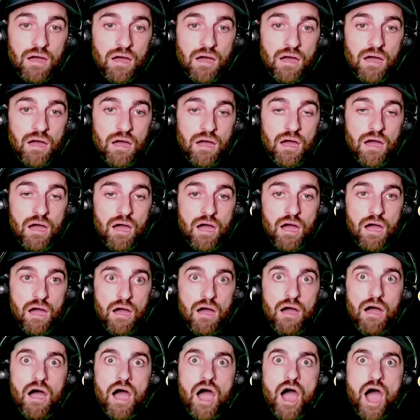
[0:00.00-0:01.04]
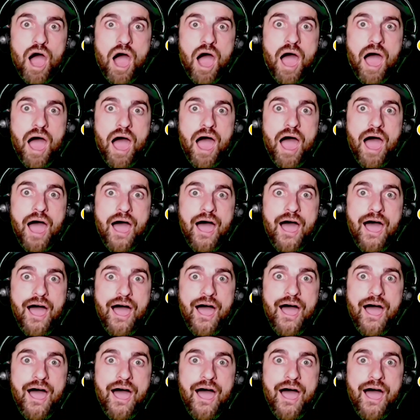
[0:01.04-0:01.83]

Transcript: (silence)